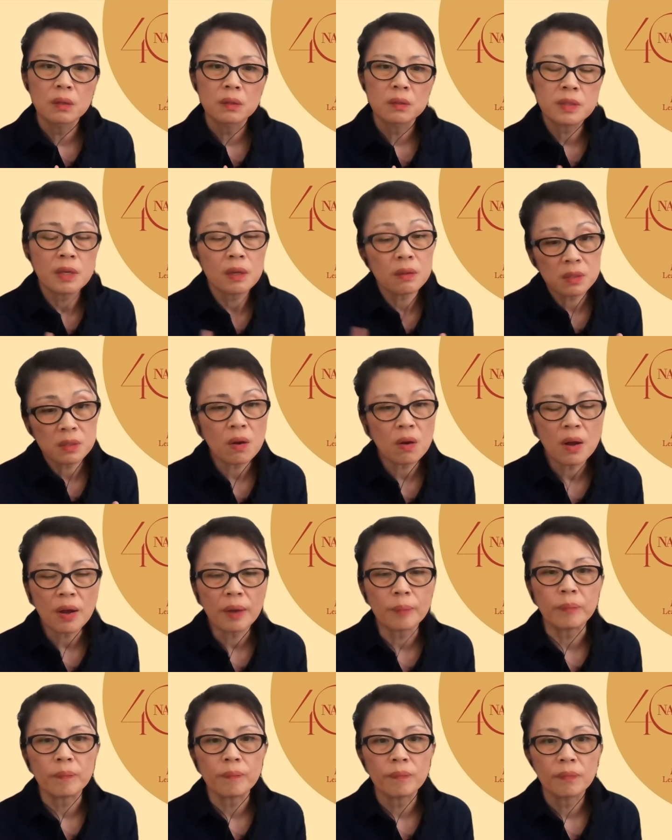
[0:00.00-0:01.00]
takes
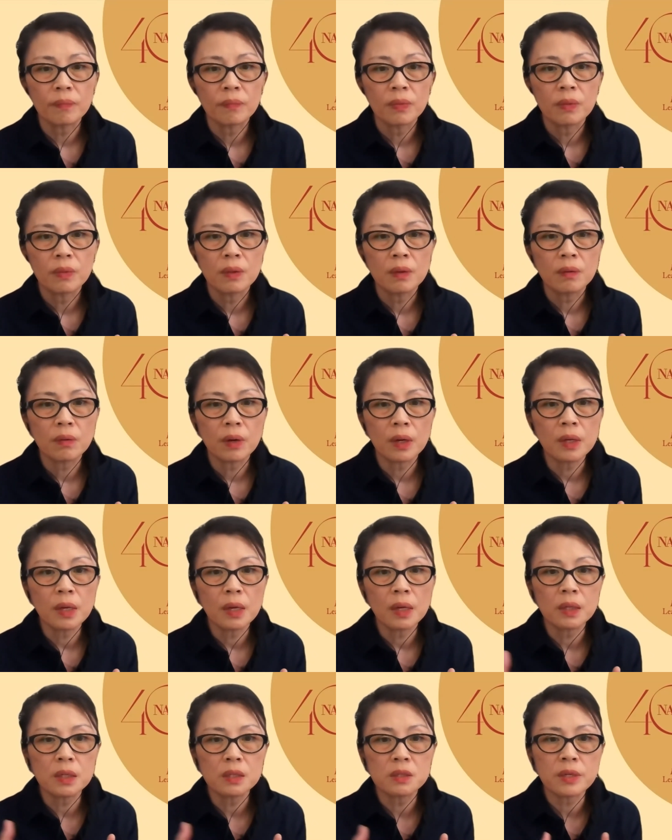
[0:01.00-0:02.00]
time, right?
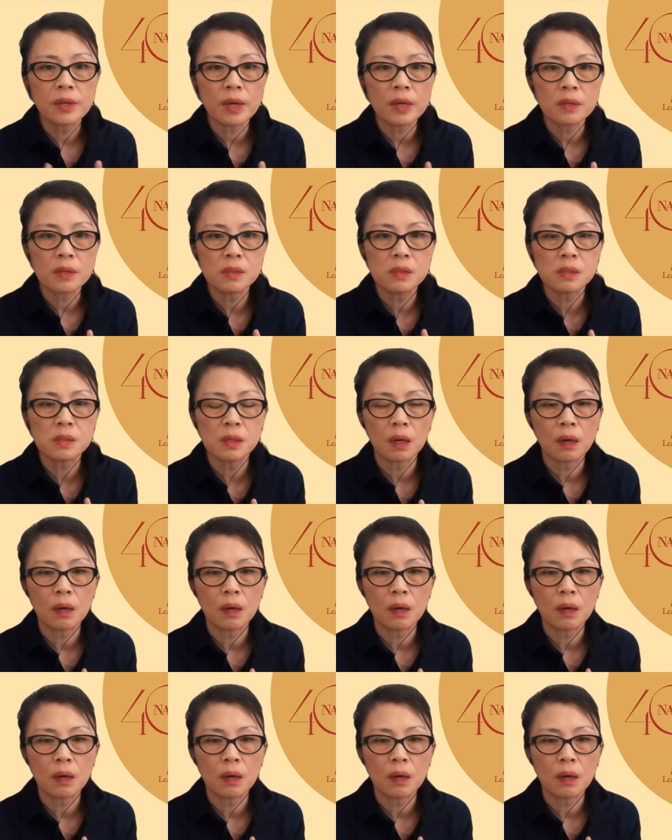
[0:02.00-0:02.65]
And it takes,